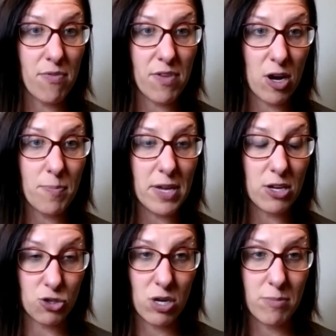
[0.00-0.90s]
therapy
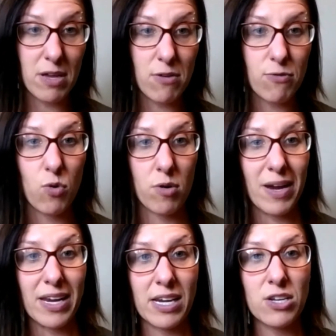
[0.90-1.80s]
or treatment for
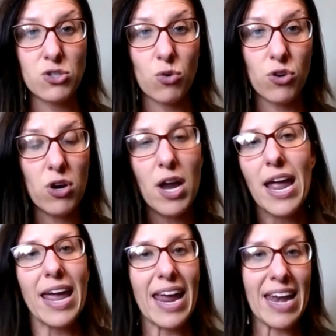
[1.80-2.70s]
my eating disorder,
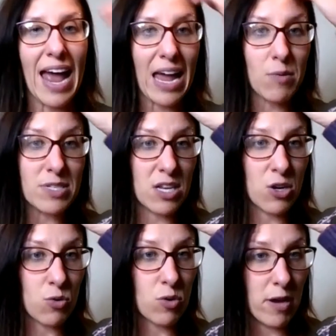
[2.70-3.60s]
and I was in a
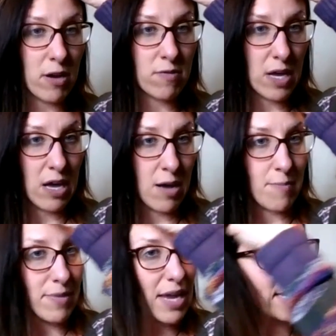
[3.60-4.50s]
group of
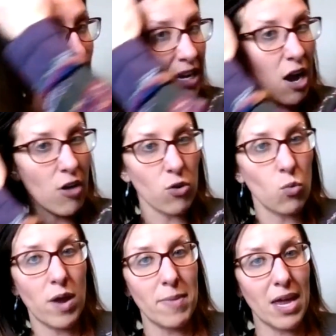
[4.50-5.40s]
10 other
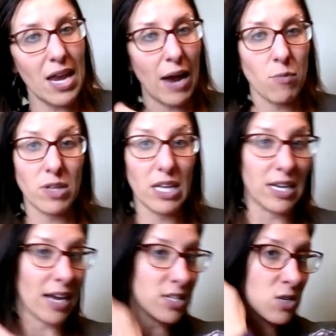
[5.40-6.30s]
women, I really
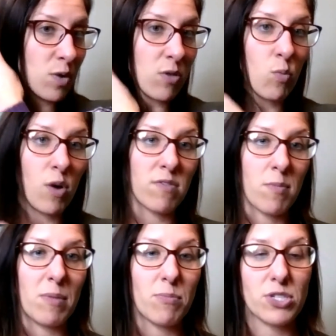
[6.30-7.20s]
connected with one of
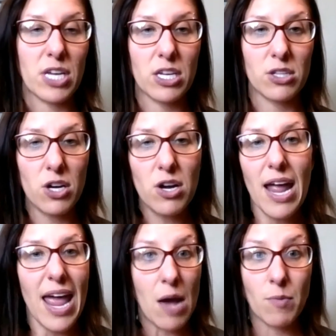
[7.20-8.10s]
them in particular,
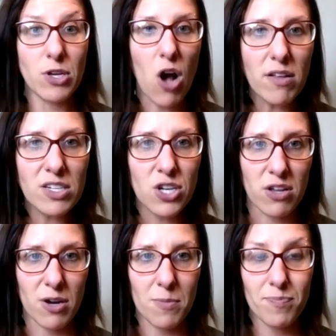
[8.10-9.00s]
and we call each
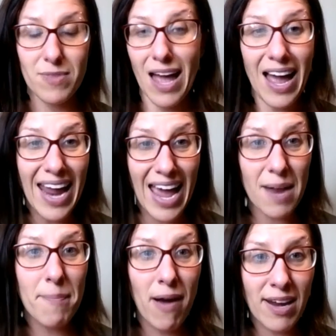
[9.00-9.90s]
other. I had
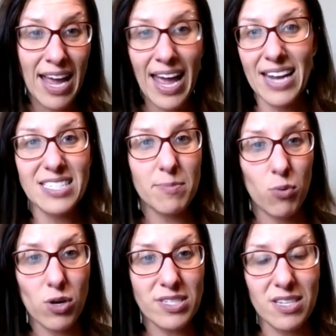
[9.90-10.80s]
a buddy, I had a
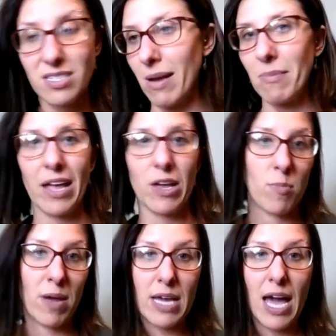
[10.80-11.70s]
support system. I'm like, oh
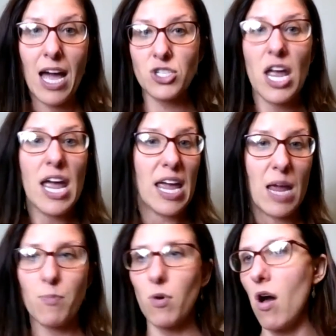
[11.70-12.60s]
my gosh,
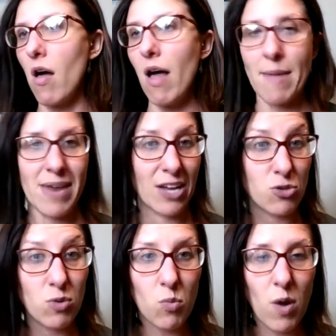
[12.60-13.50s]
April, I'm not
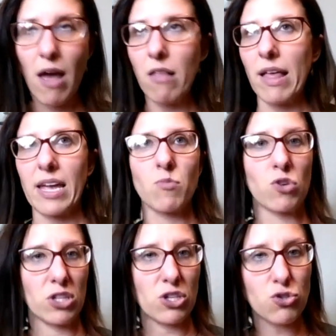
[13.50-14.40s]
doing well. Like, I'm
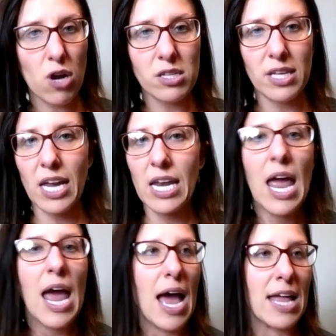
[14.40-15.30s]
really struggling.
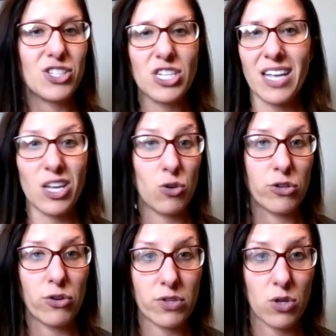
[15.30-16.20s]
And she's like, you
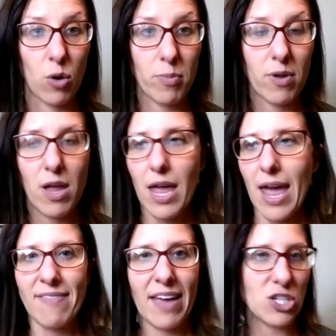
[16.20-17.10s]
can do this, Hope.
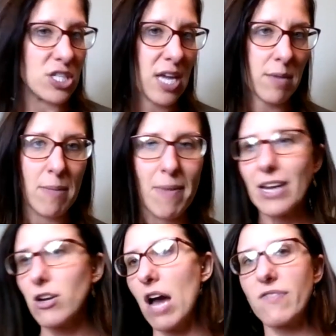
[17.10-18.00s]
And like, she'd take my
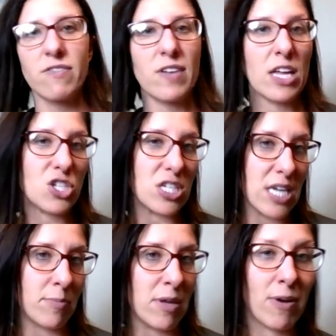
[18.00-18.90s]
mind off of it. She'd
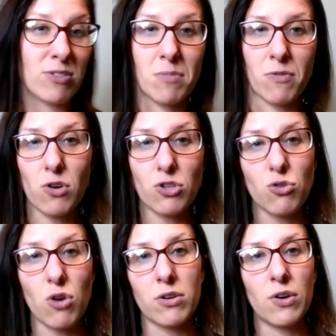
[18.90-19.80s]
tell me about some of her
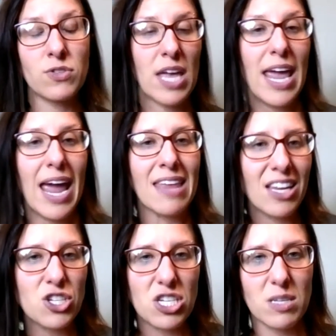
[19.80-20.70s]
struggles, and
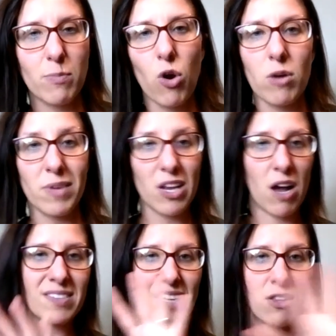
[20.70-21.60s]
like, she'd support me, and all
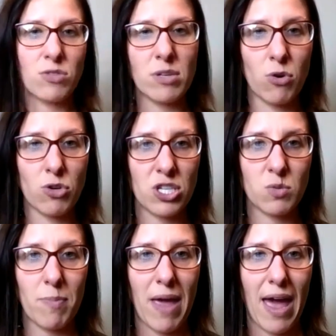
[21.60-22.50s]
of a sudden those emotions
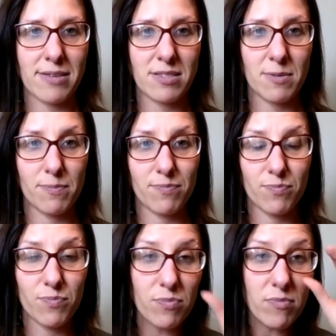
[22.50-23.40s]
would pass.
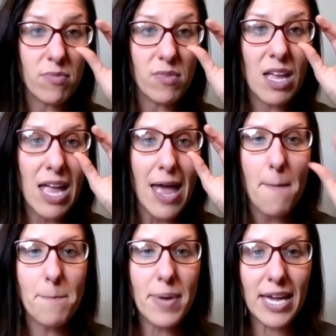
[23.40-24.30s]

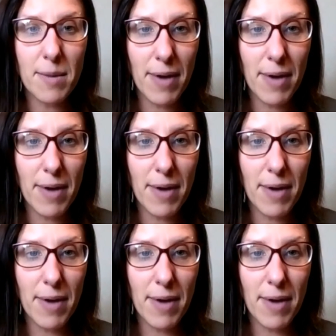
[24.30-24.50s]
Pick a